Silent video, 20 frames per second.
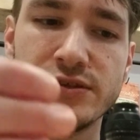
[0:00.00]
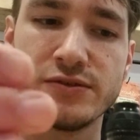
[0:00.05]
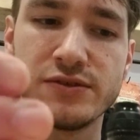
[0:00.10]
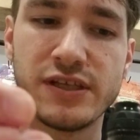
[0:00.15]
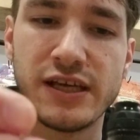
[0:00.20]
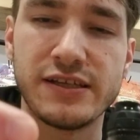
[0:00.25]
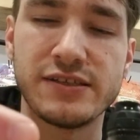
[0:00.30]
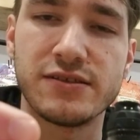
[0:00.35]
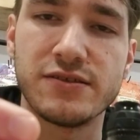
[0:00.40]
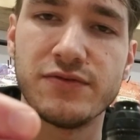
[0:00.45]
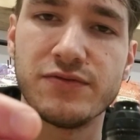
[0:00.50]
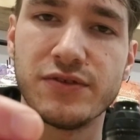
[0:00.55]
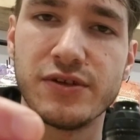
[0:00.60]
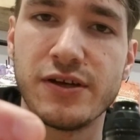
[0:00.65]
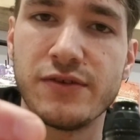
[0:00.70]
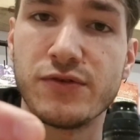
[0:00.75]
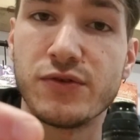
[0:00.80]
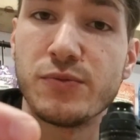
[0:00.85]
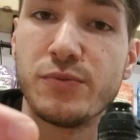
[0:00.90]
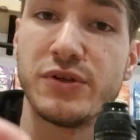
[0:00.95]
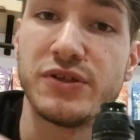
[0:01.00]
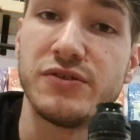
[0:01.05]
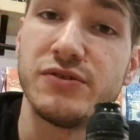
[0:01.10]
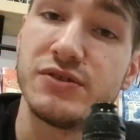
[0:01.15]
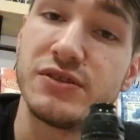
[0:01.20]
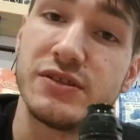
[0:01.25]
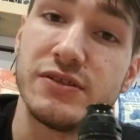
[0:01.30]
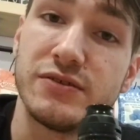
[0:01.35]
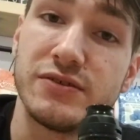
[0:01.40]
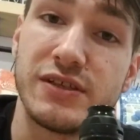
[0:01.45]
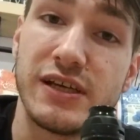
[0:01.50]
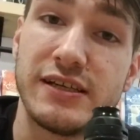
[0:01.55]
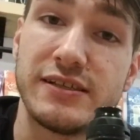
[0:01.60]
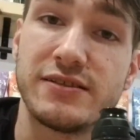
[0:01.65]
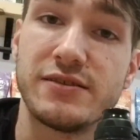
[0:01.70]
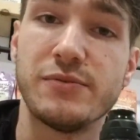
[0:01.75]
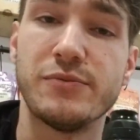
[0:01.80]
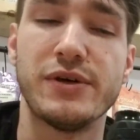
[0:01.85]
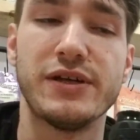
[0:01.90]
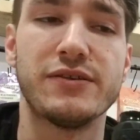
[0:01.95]
taste the flavor, but you still taste
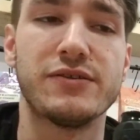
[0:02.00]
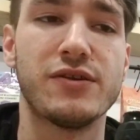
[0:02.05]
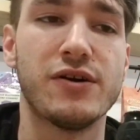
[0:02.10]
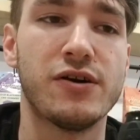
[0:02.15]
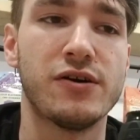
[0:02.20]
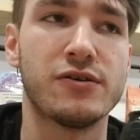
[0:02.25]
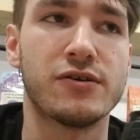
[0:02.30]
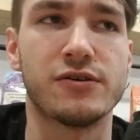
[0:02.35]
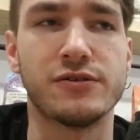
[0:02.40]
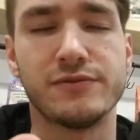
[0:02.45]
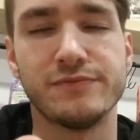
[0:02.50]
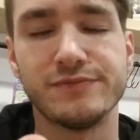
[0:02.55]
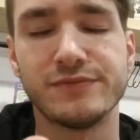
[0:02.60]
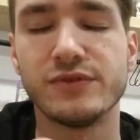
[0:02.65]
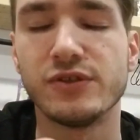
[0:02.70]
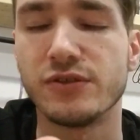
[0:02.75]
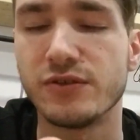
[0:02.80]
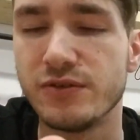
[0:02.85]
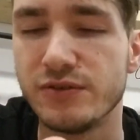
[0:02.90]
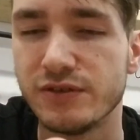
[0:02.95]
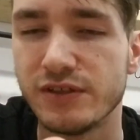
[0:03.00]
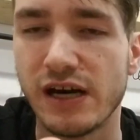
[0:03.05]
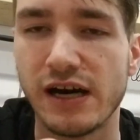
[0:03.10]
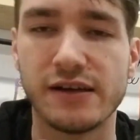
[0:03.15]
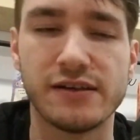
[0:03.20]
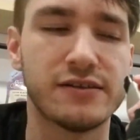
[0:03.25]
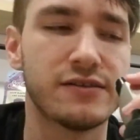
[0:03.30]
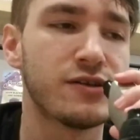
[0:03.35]
the menthol or the koolada.